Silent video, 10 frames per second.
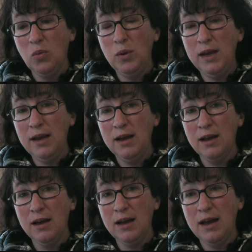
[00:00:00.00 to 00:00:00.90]

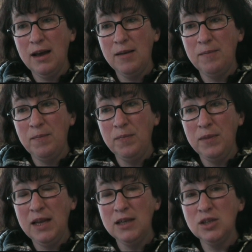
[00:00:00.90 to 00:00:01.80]
where in
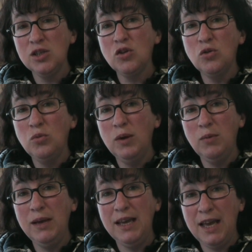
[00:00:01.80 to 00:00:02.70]
a school
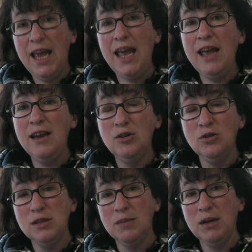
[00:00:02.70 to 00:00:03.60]
where we can
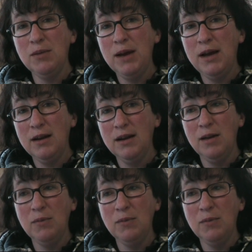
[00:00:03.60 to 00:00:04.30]
do something about it,